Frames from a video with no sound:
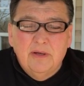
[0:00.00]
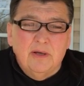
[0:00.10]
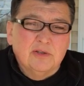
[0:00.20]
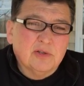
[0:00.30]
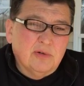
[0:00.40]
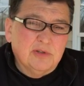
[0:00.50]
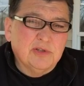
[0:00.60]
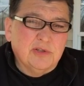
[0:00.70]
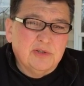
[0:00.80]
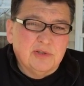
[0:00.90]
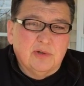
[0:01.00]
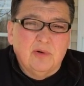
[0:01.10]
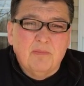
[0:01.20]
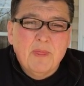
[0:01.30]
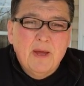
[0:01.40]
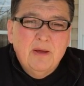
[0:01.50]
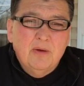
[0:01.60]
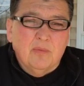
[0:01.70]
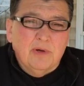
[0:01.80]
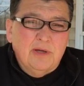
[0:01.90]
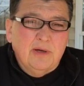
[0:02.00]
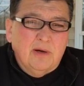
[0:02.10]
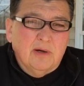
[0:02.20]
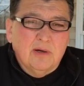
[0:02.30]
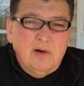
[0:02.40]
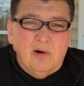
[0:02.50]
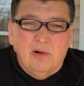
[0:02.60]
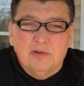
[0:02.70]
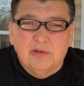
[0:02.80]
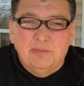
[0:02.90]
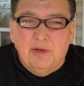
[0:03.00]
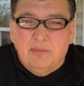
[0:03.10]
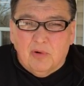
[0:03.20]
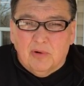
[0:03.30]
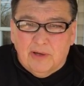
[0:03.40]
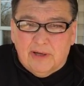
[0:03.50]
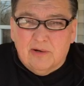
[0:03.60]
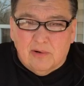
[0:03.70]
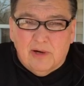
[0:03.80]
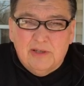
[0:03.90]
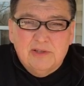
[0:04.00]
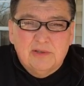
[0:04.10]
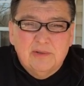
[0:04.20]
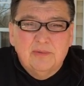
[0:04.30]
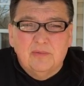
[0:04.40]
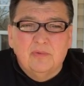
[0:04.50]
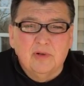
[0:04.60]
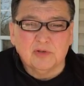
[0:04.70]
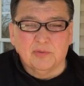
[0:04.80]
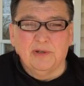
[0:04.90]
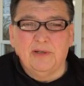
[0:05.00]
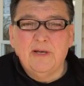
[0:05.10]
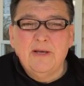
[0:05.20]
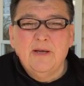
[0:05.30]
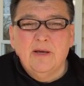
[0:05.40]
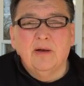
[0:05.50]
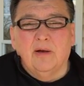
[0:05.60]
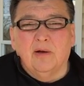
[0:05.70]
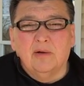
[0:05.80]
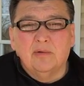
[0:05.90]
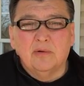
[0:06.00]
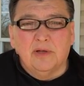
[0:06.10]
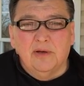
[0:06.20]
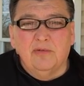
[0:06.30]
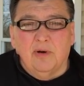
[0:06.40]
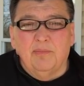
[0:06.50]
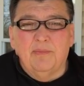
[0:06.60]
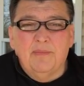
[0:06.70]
As Christians, though, we are called to be more like Christ as we uh, give up